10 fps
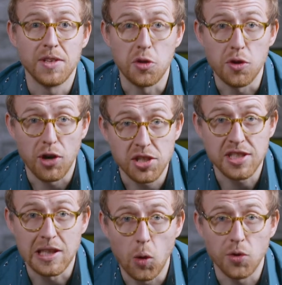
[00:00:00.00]
the
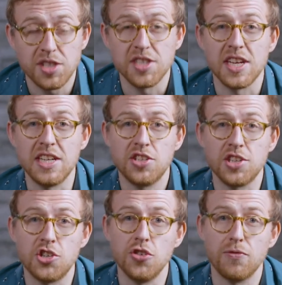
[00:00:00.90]
university launched its
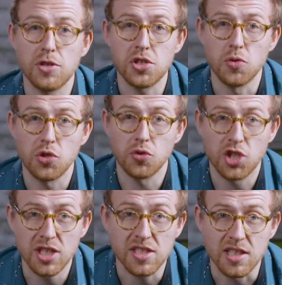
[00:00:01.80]
Institute for Social
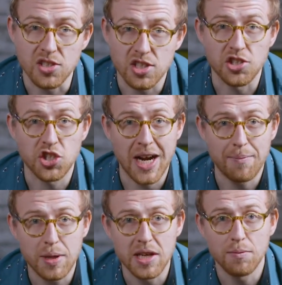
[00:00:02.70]
Justice to
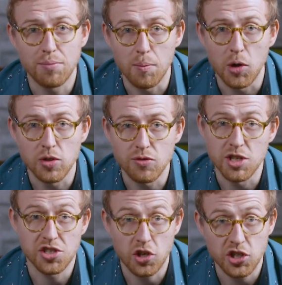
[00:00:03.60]
champion and promote
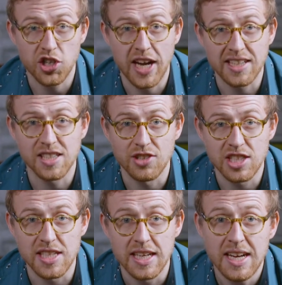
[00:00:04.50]
research and
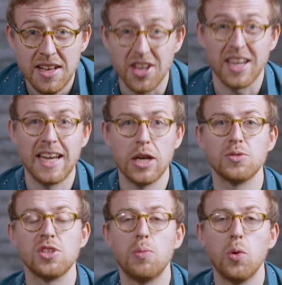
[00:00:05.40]
activity that can help
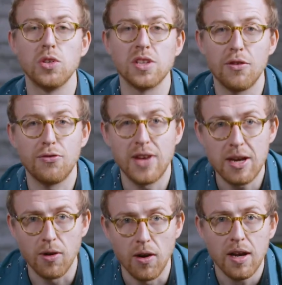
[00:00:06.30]
support a
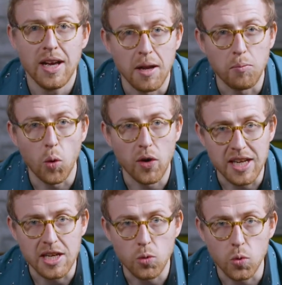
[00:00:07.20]
fairer and more
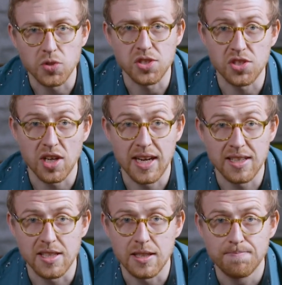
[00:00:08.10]
equal
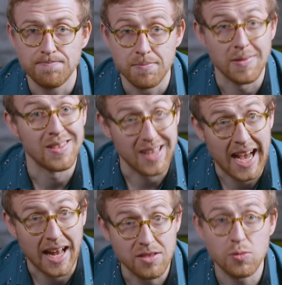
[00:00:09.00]
society.
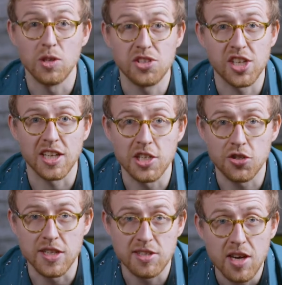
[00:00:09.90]
And we're
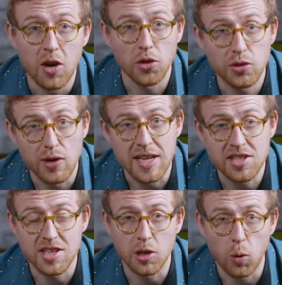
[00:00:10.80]
signatories on the
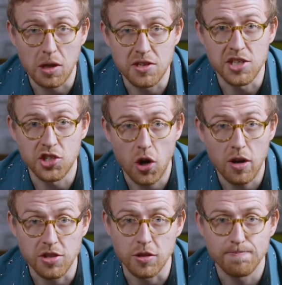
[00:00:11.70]
Race Equality
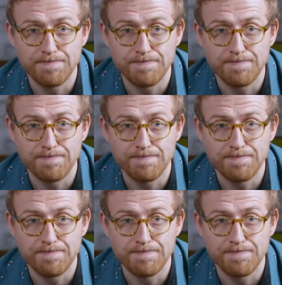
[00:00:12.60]
Charter.